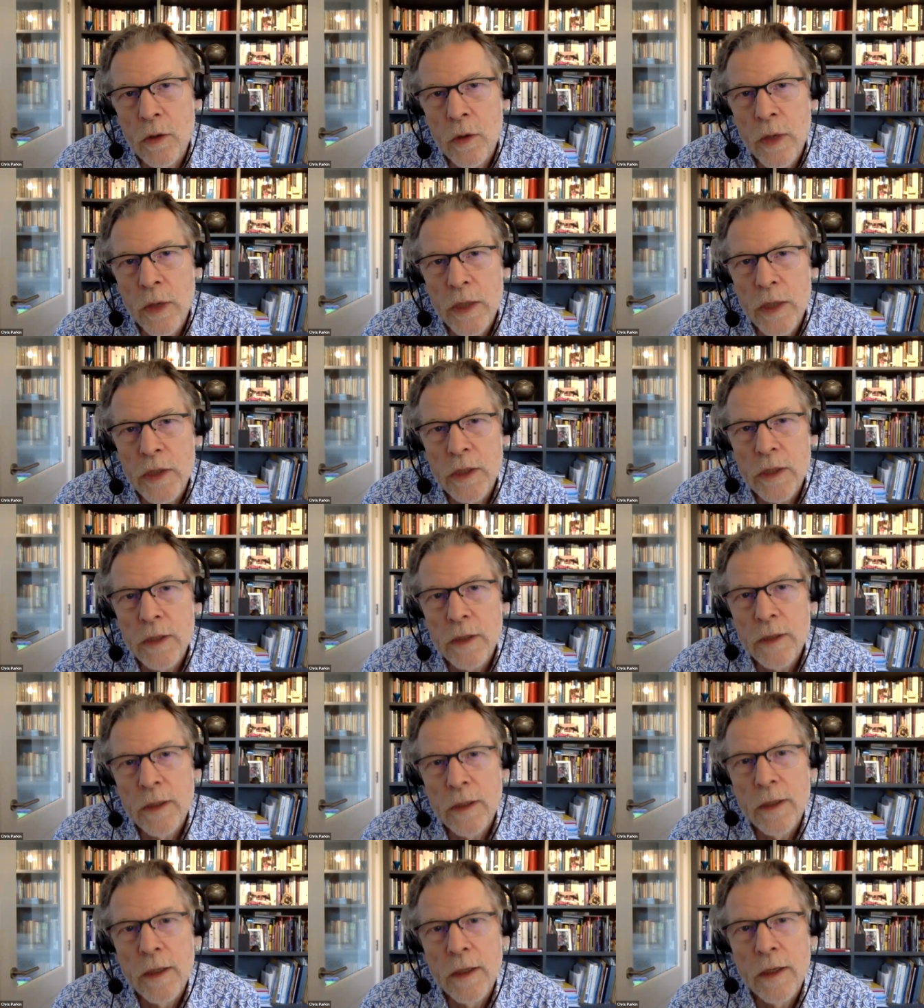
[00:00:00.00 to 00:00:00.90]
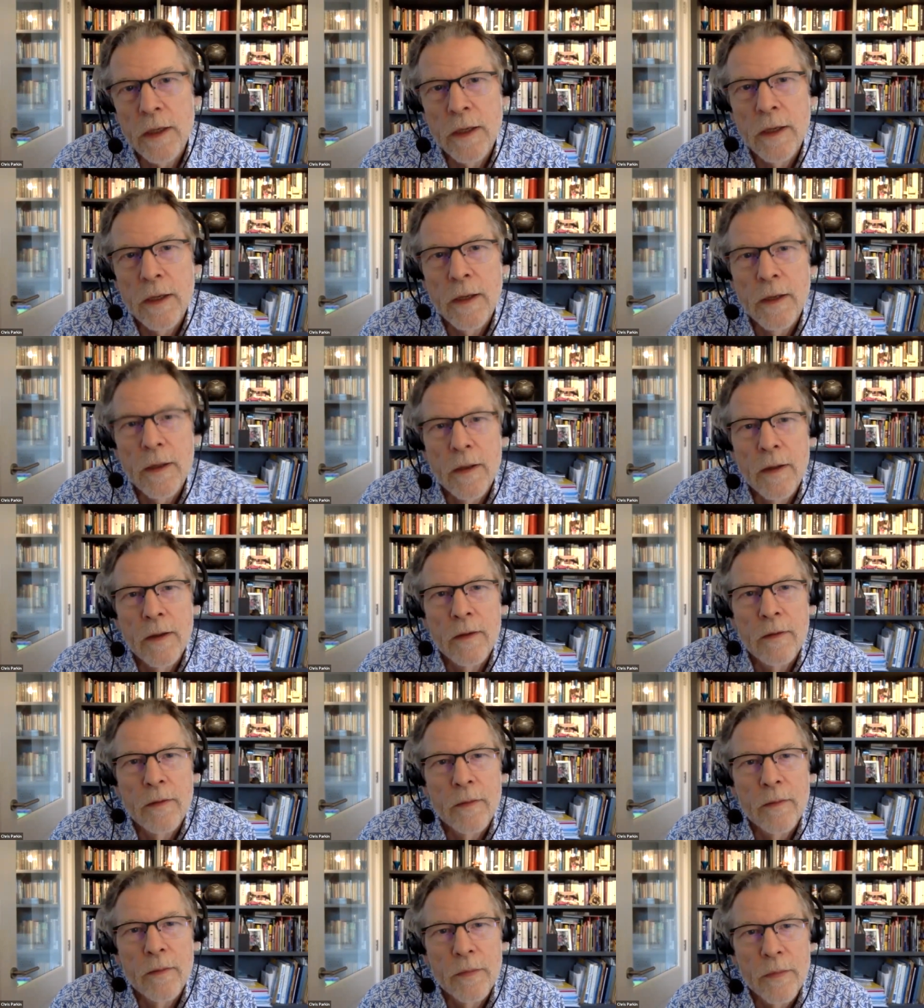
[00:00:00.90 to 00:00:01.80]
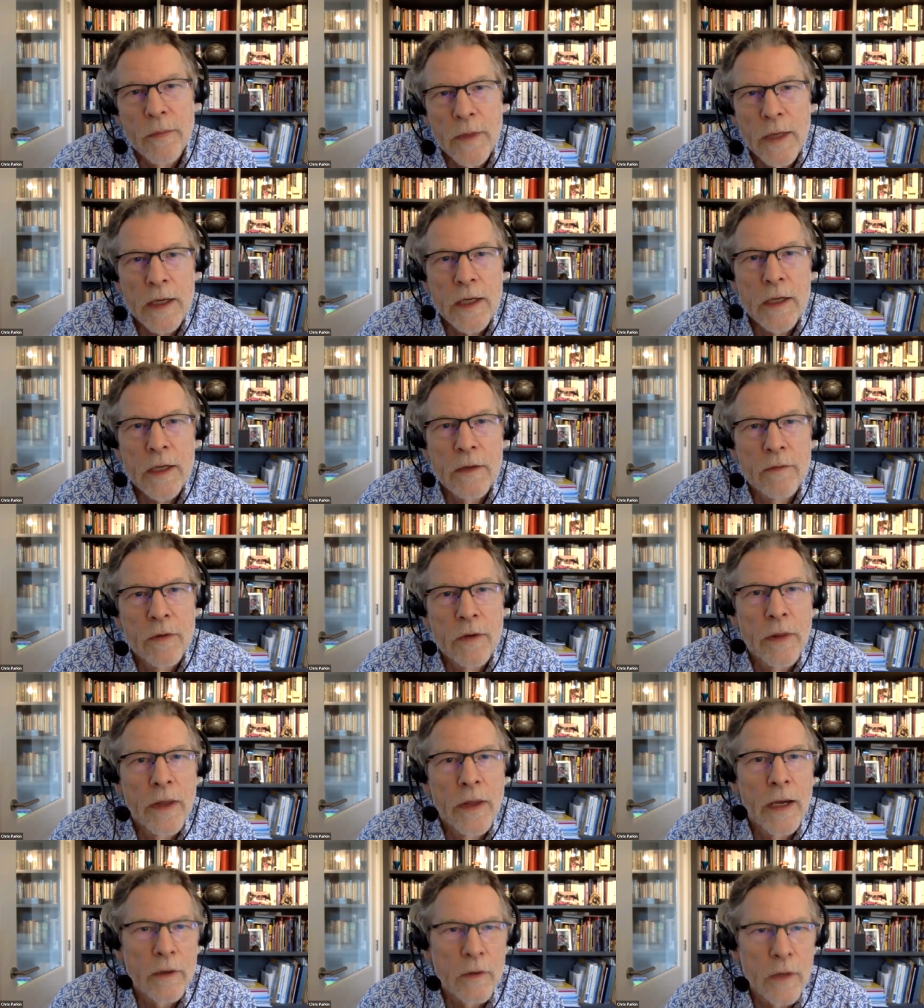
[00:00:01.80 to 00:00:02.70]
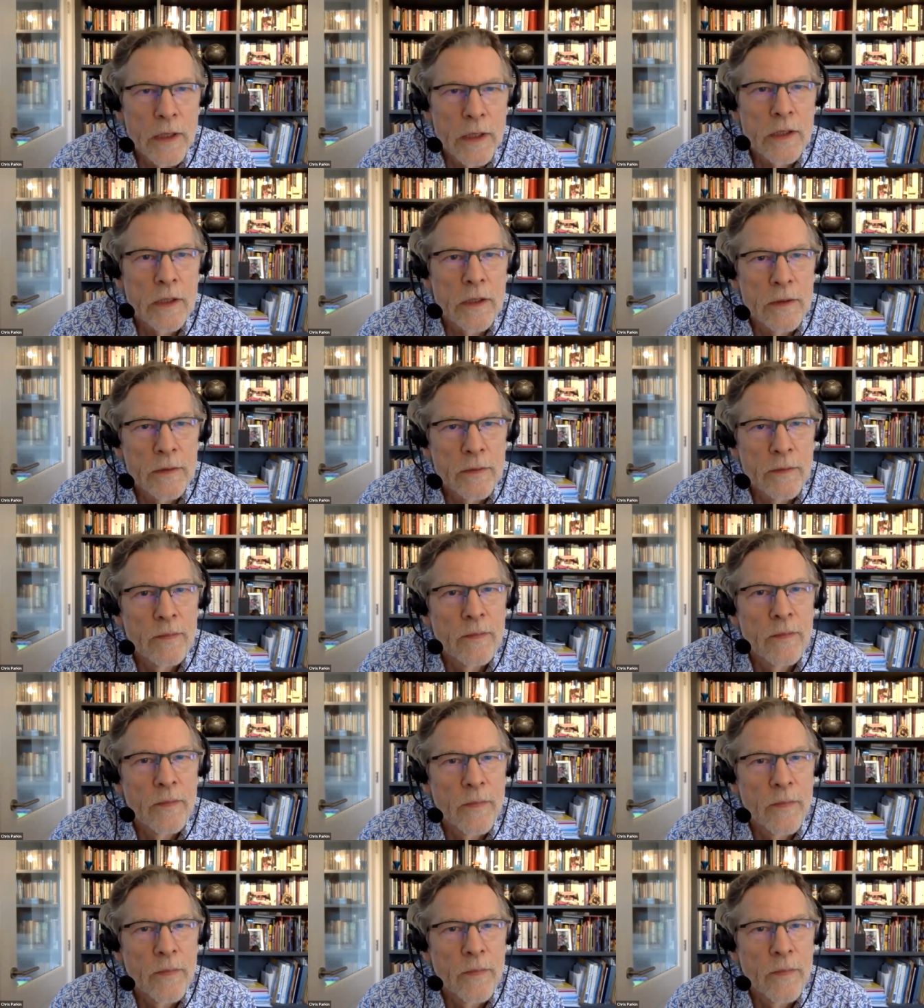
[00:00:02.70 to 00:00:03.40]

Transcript: question. Thank you for that question.